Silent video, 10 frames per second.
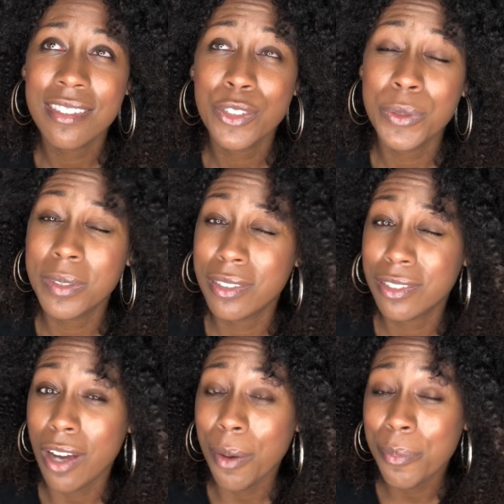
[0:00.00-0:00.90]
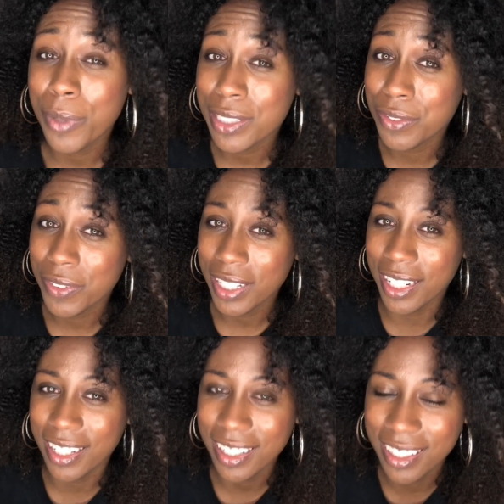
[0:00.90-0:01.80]
to stop
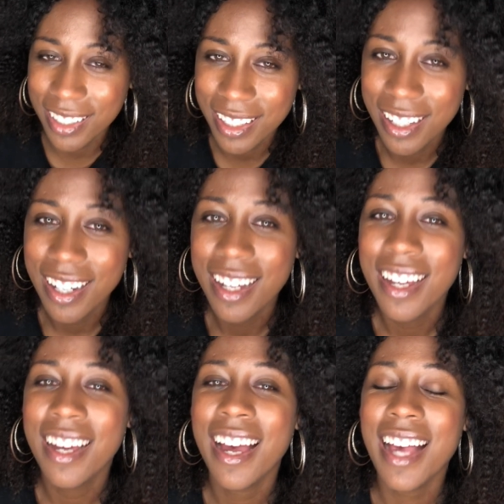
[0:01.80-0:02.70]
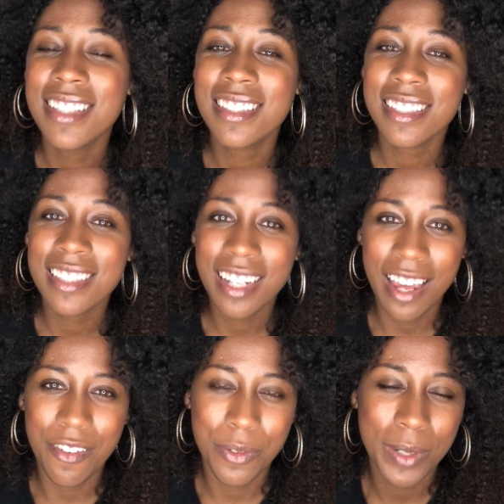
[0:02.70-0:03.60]
breastfeeding at
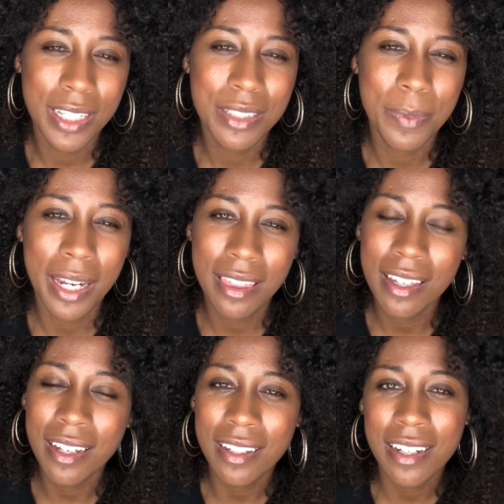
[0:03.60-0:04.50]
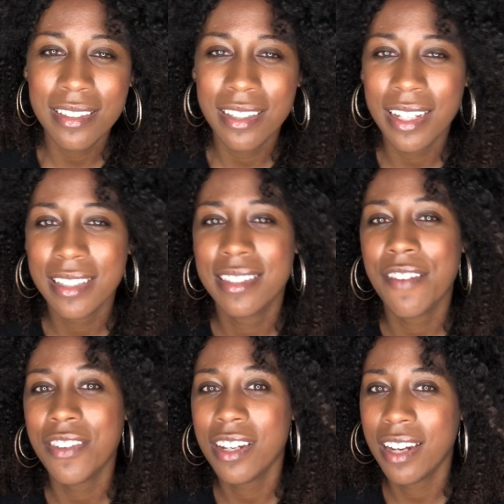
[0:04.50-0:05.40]
6.5 weeks, but I think I got to like
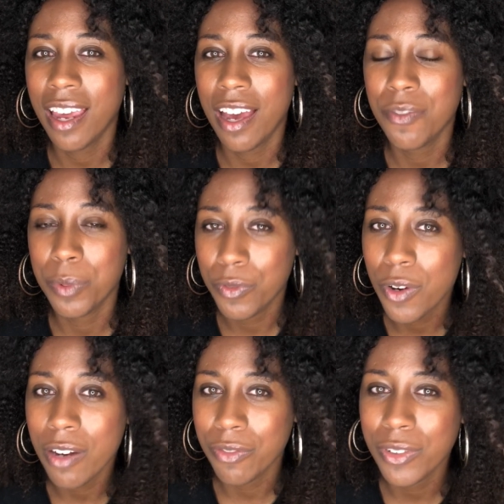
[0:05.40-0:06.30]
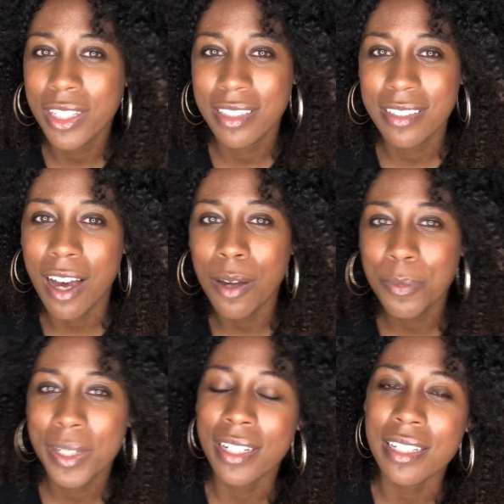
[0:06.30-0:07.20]
7.5 before I fully stopped
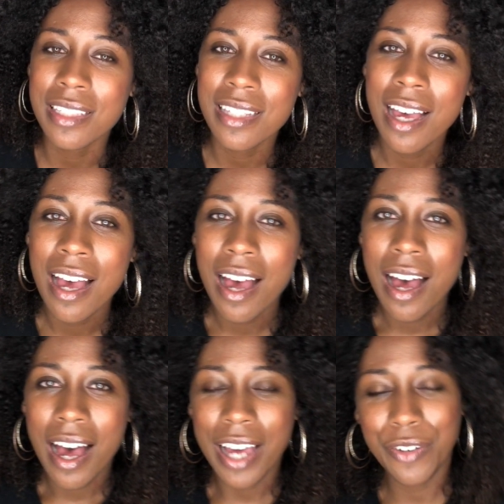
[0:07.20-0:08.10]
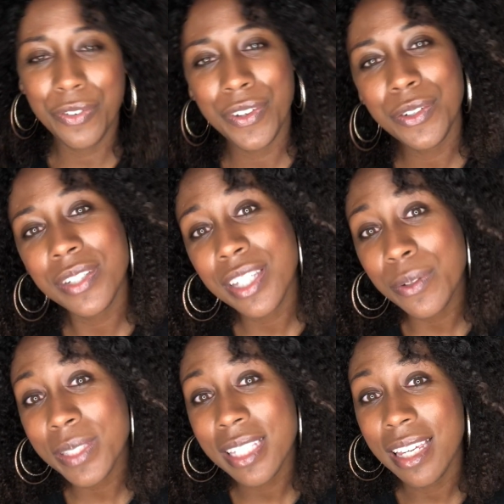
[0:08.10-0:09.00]
because I'd feel
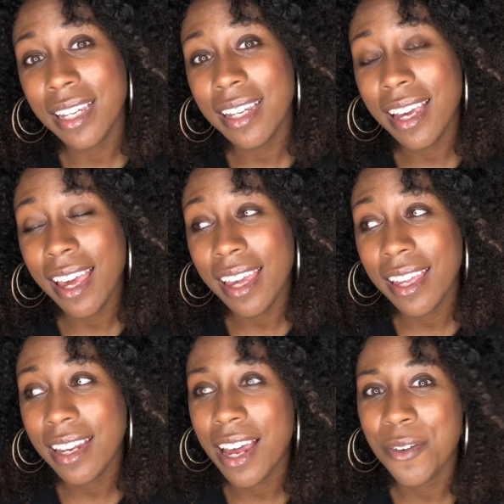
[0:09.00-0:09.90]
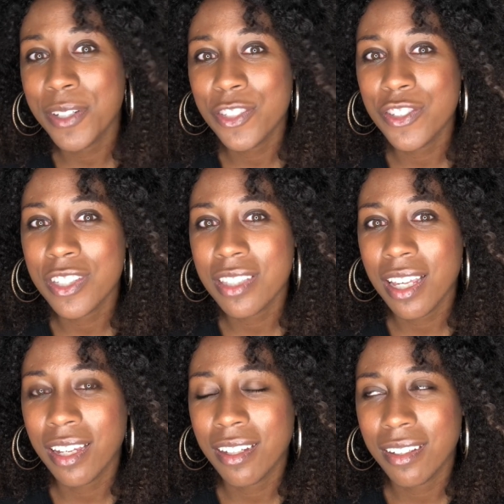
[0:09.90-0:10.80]
guilty and I would just
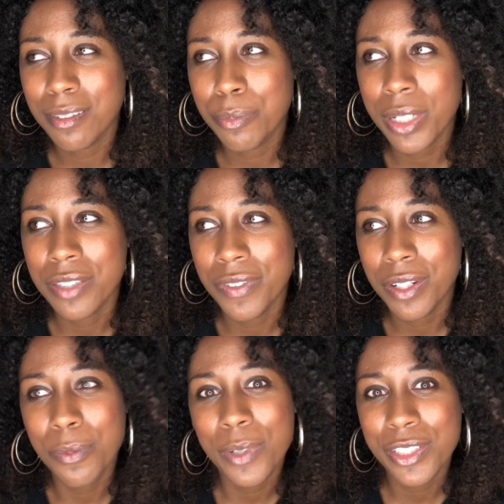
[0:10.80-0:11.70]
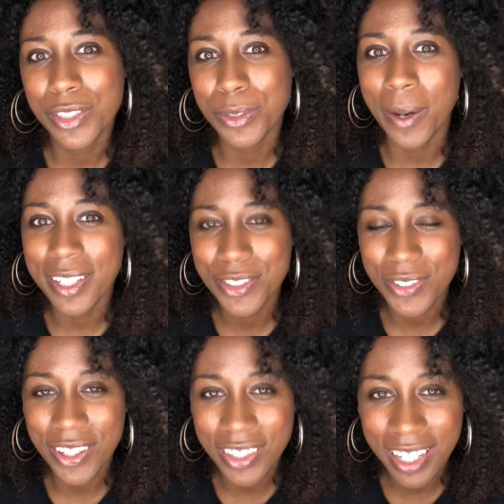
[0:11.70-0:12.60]
like breastfeed him once or twice
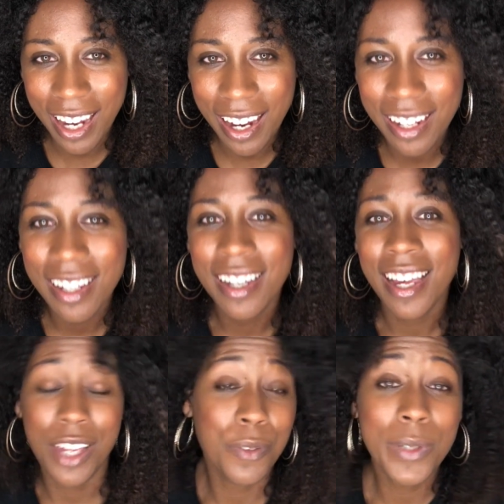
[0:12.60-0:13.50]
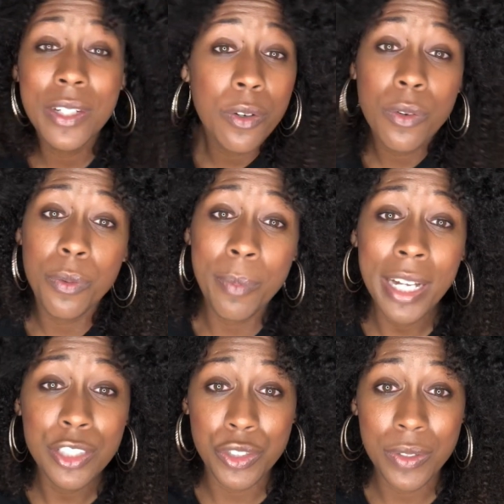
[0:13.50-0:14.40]
throughout the day. And we,
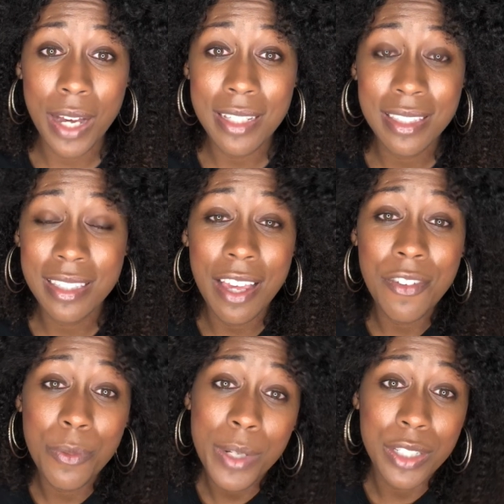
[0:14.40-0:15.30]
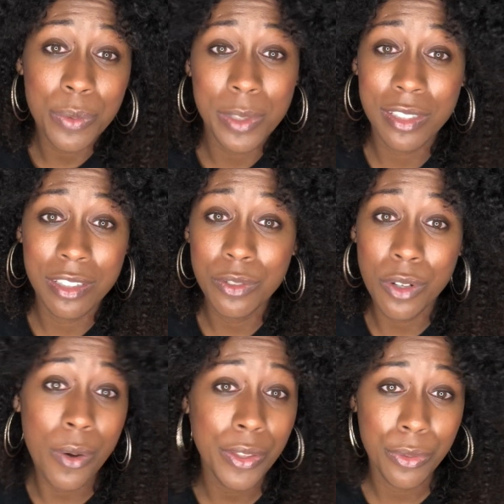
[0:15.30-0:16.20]
mind you, at 7 weeks, we're still
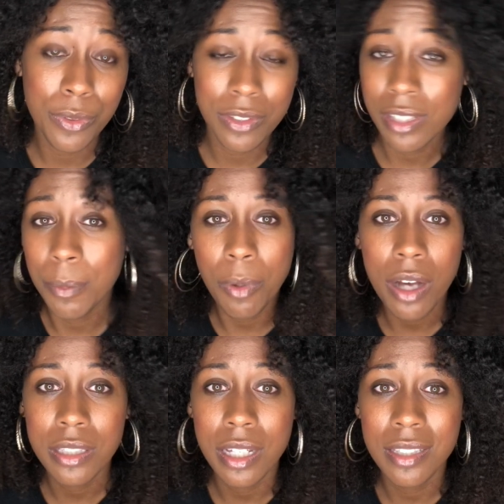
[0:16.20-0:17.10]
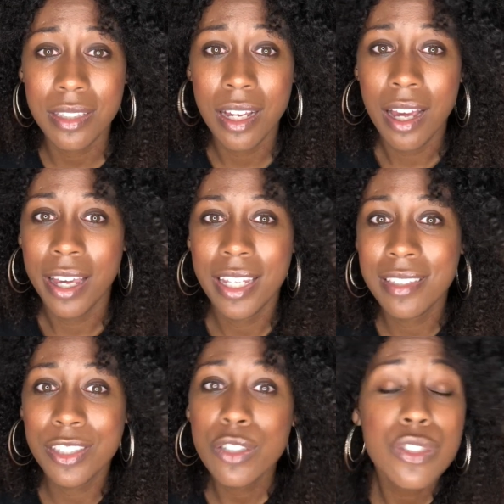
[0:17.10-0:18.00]
going through the same process. He's
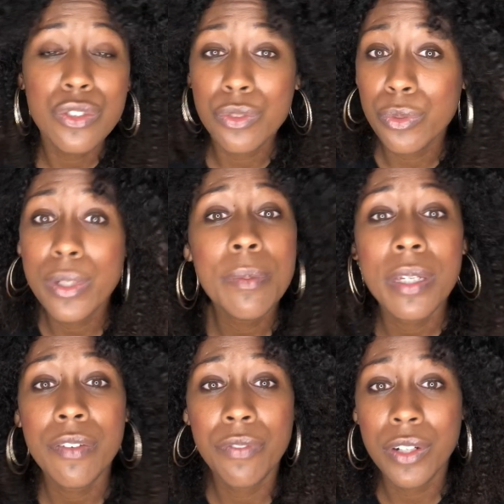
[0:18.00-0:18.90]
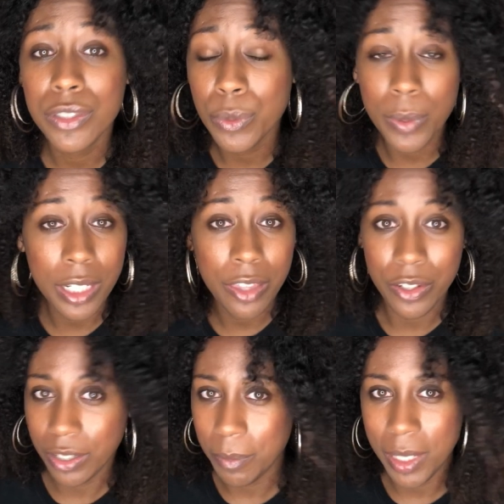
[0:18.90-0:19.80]
still screaming for
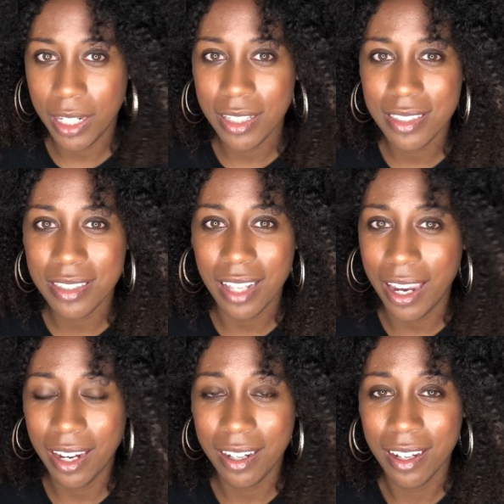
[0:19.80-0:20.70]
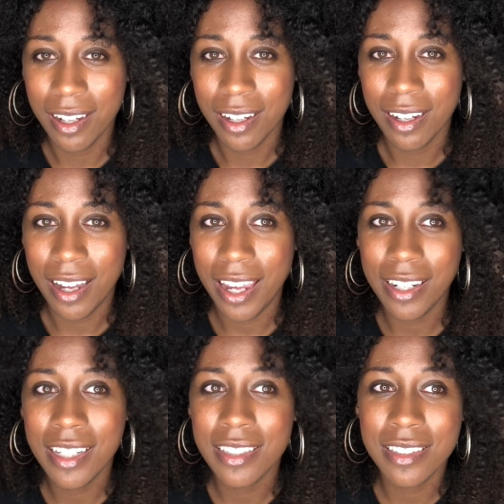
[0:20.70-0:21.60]
20-30 minutes, like, and
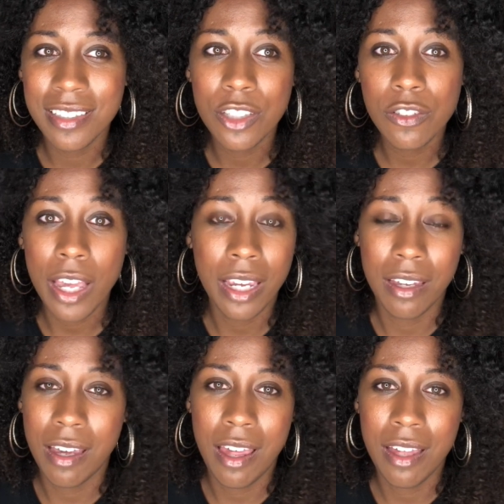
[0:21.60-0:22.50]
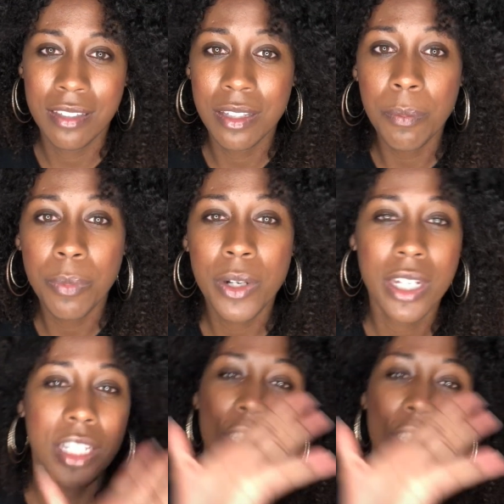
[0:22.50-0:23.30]
he's still like, at some point he